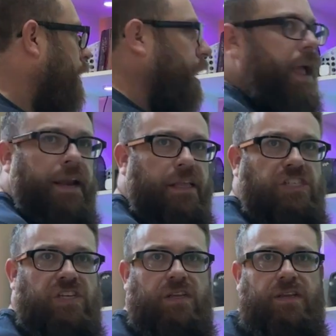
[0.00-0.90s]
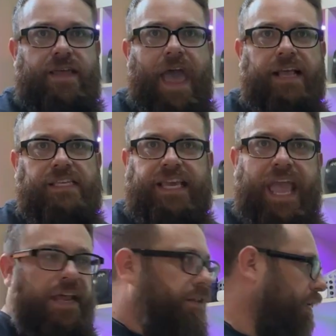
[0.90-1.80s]
And it has a
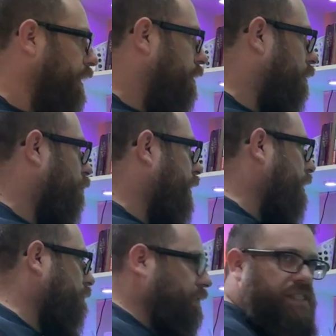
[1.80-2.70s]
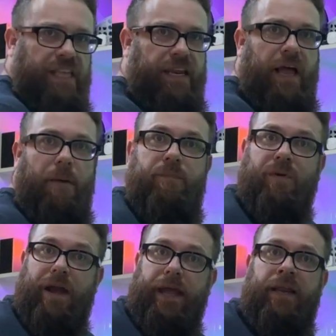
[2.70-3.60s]
candle in it or whatever is lit up,
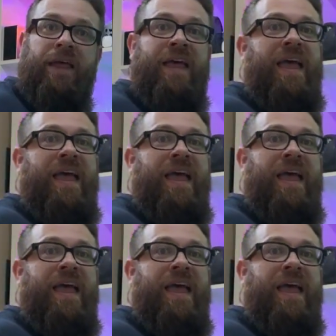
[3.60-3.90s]
right?